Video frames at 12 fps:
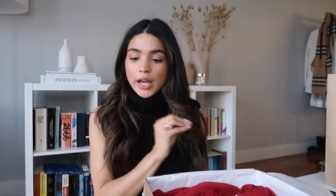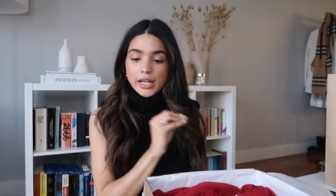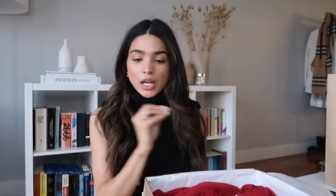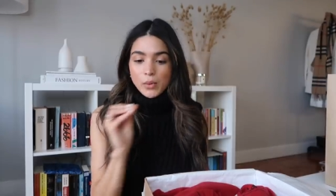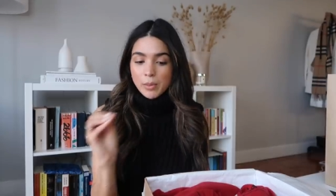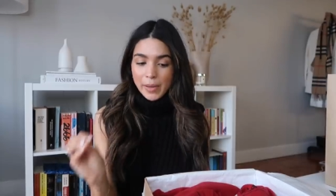and
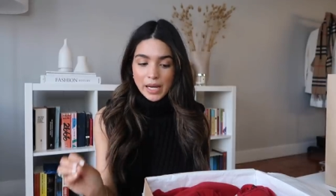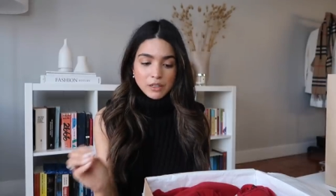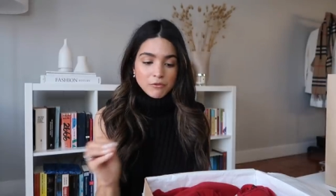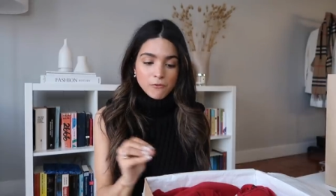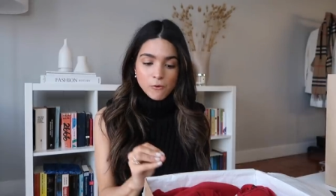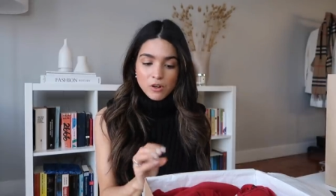I went back
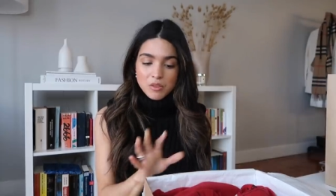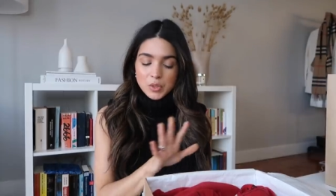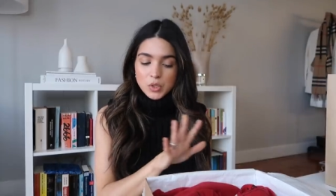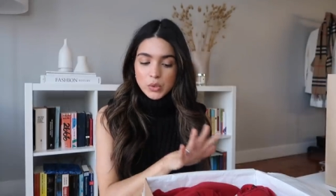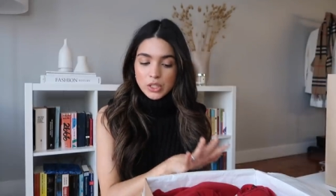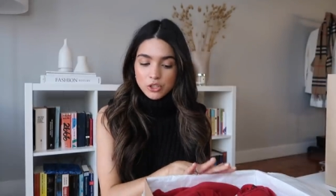and forth
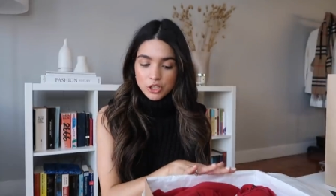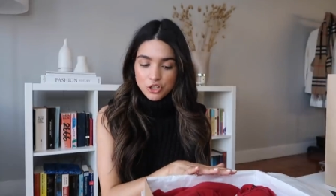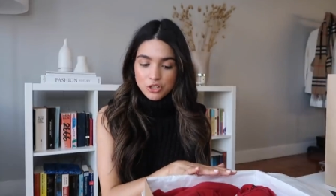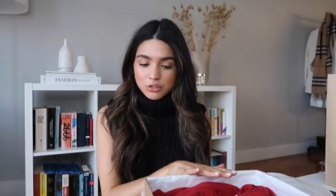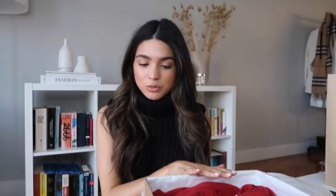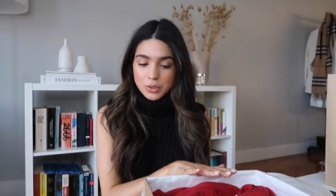between
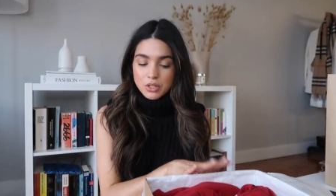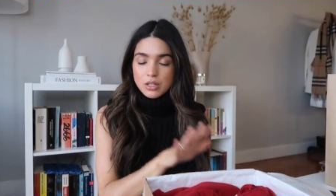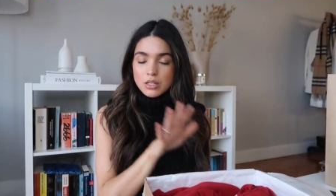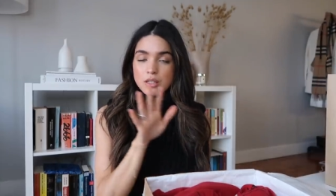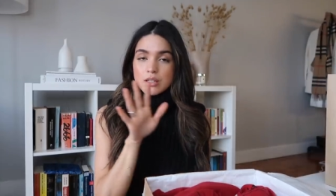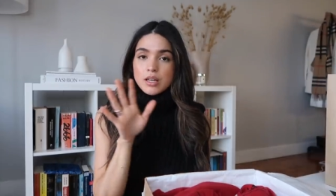Christian
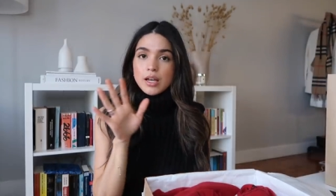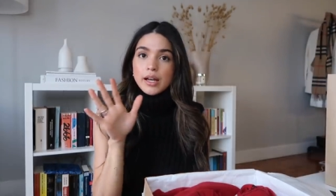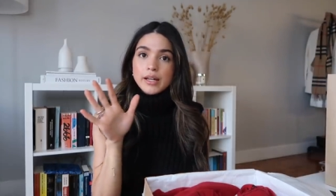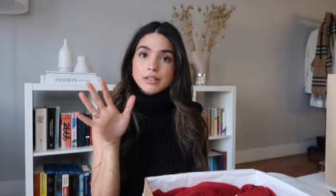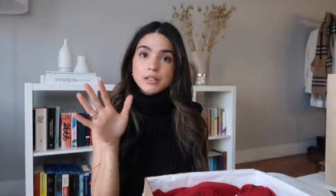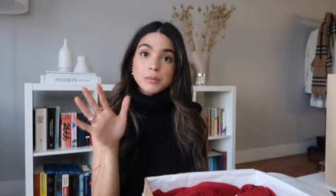Louboutins
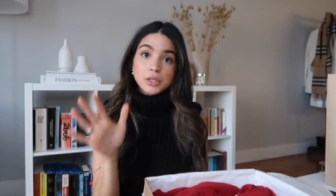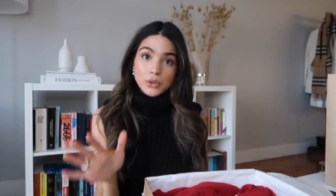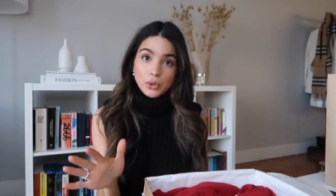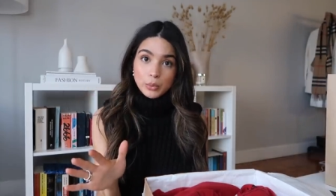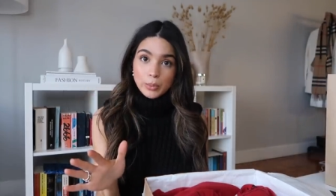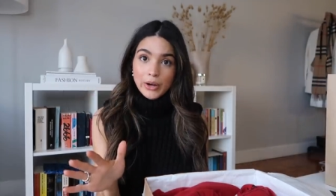and
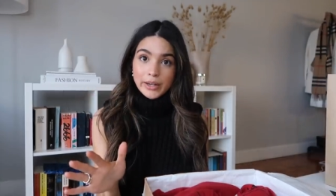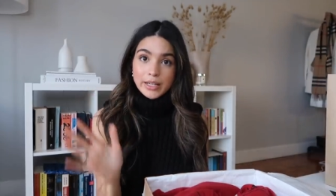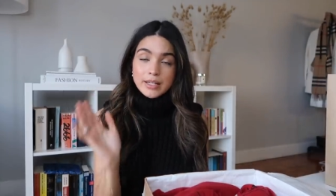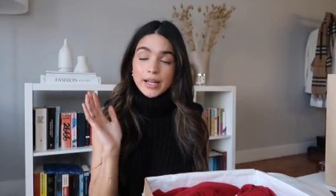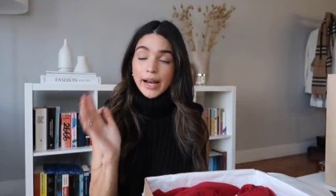Manolo Blahniks.